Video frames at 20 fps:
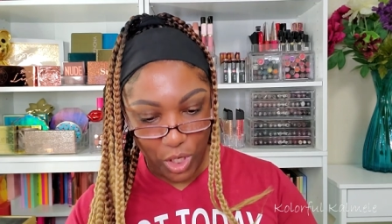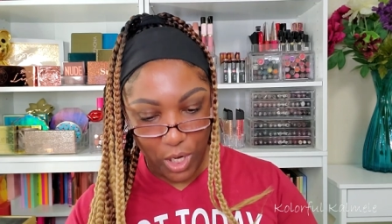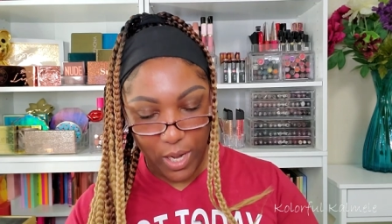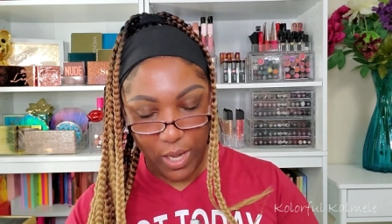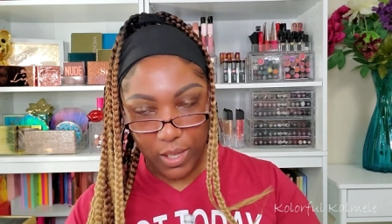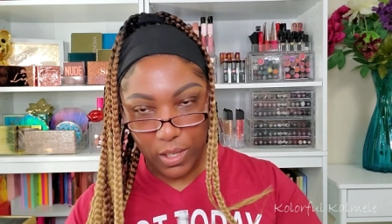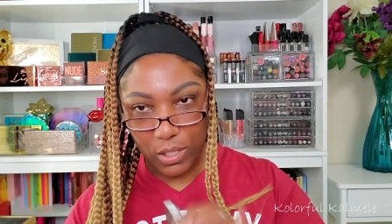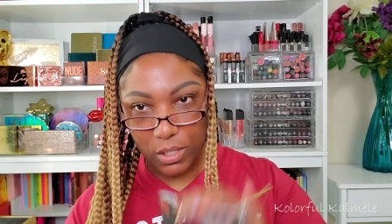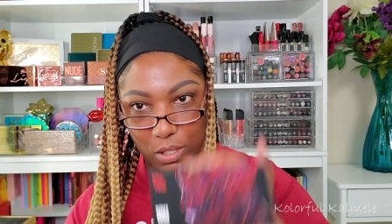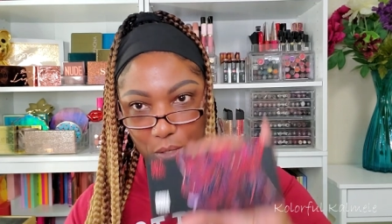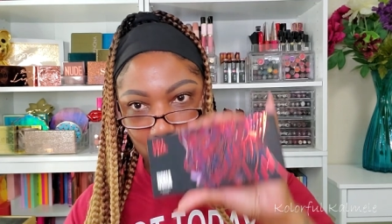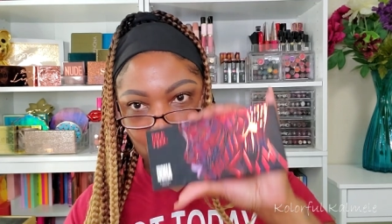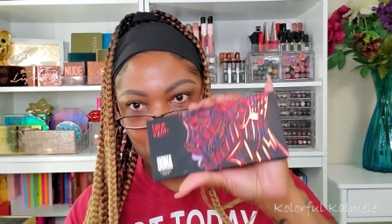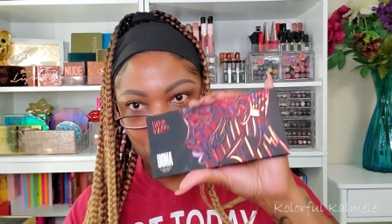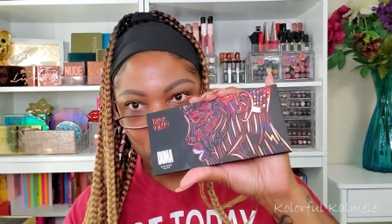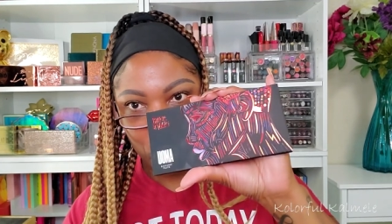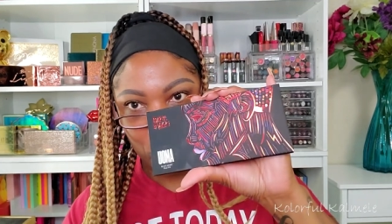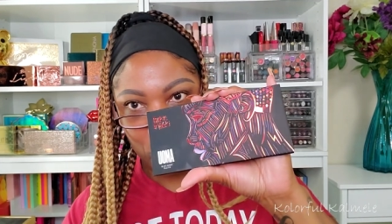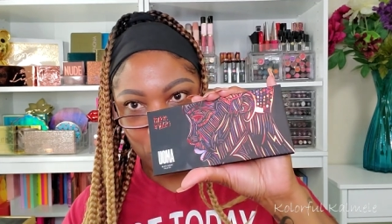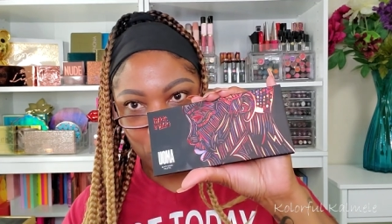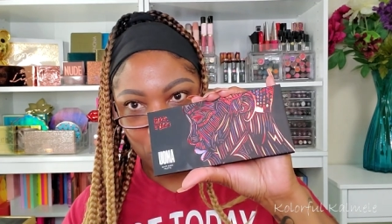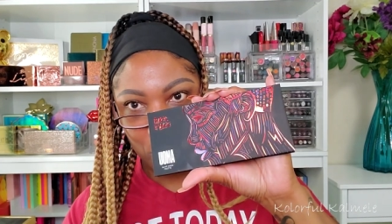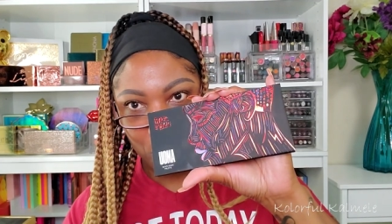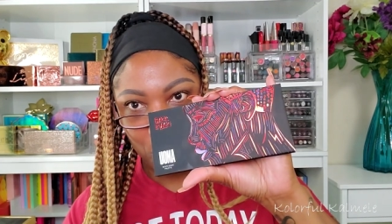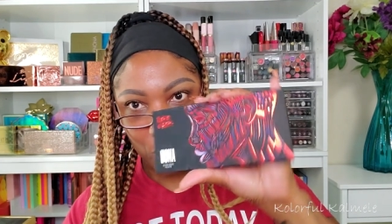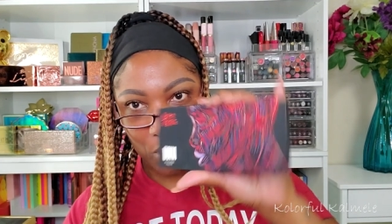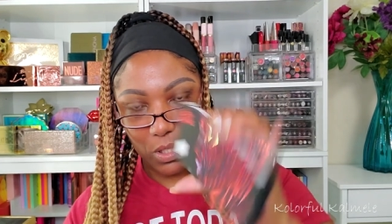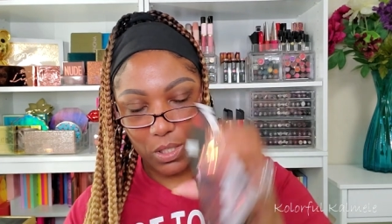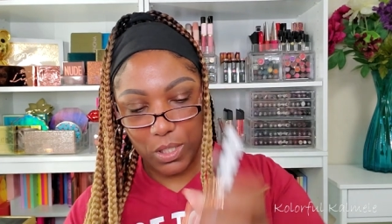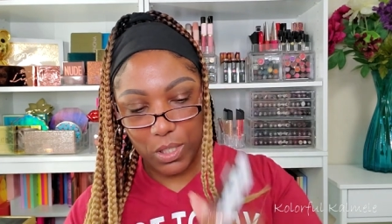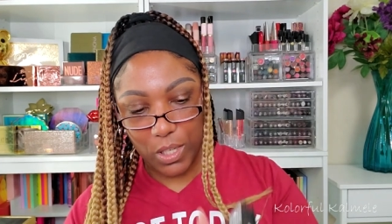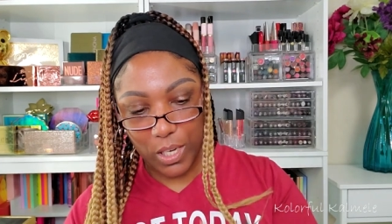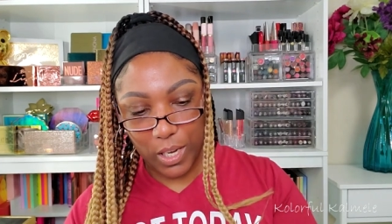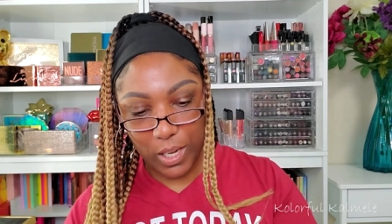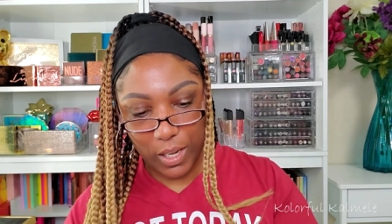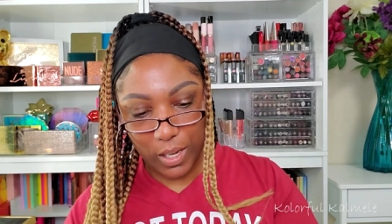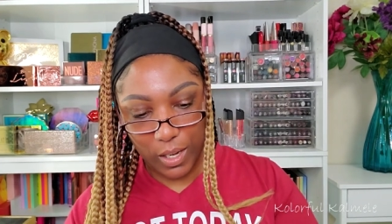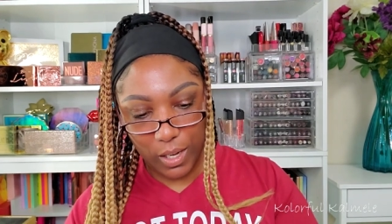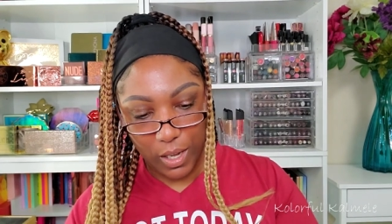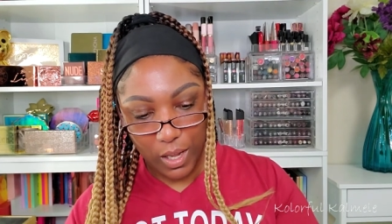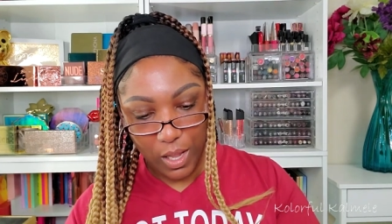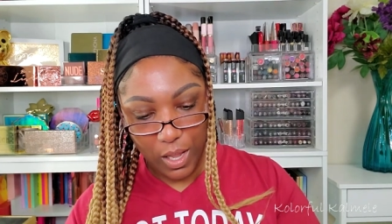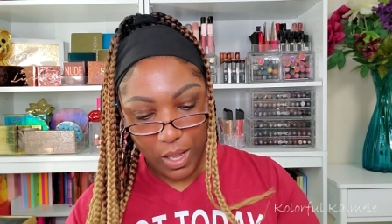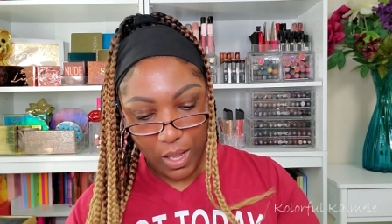Yeah, so I'm going to use this one today.